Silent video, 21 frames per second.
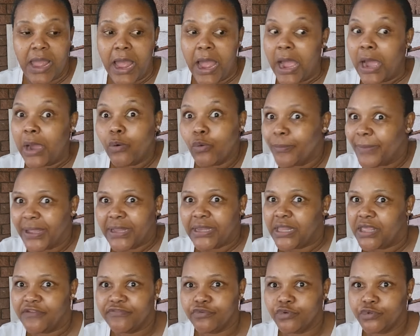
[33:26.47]
how
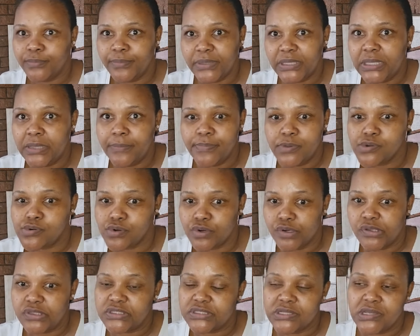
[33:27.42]
my life would be
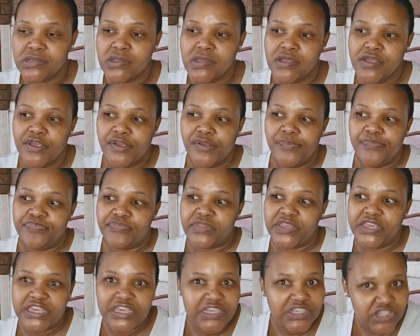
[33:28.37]
because
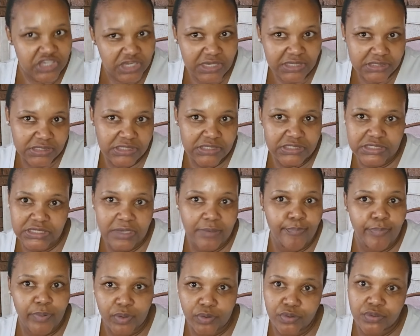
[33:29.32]

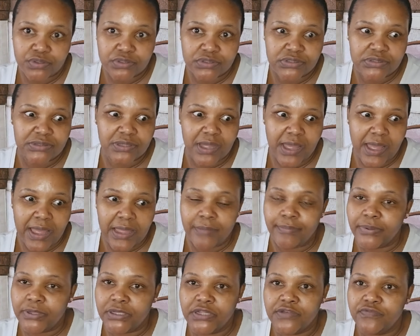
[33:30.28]
because
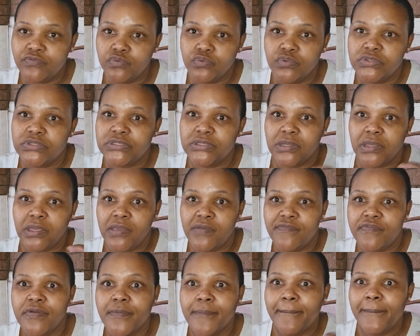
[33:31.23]
I believe
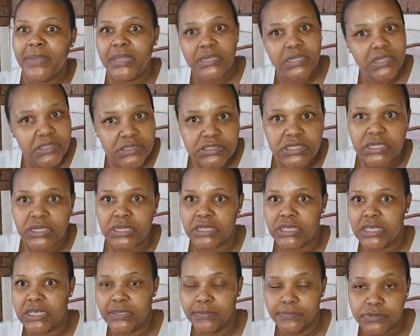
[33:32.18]
every minute
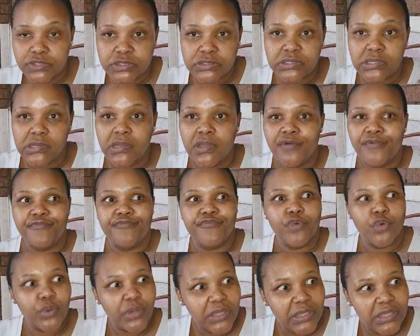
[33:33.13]
he keeps
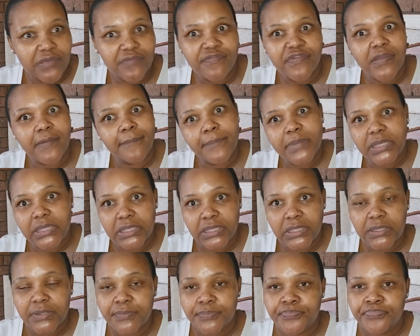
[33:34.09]
forgiving
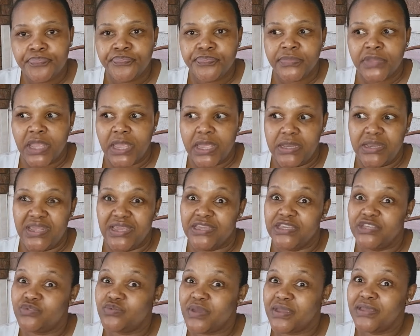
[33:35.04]
me. And
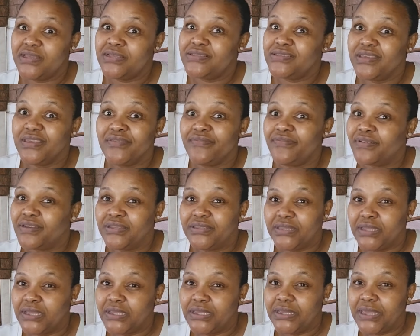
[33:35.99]

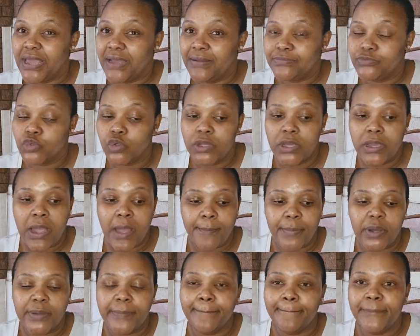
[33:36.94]
every day, I'm talking
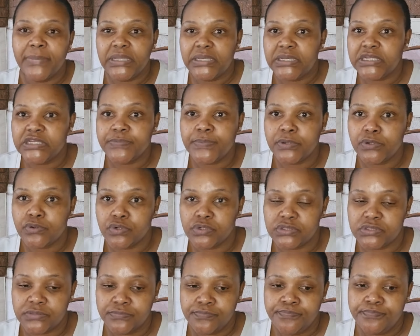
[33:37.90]
about minute
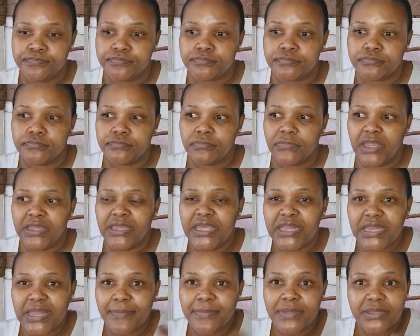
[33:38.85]
because
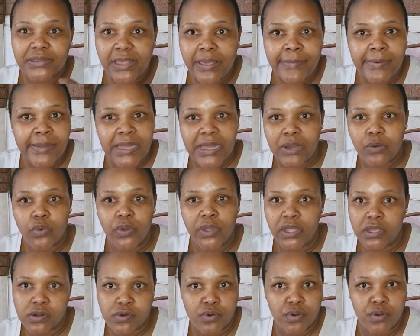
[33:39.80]

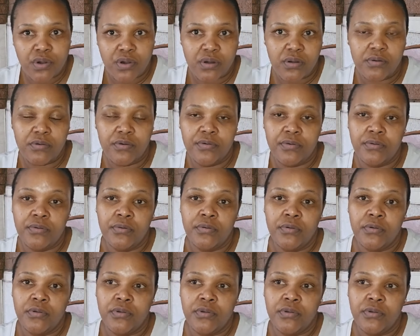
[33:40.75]
nginemicabango e-wrong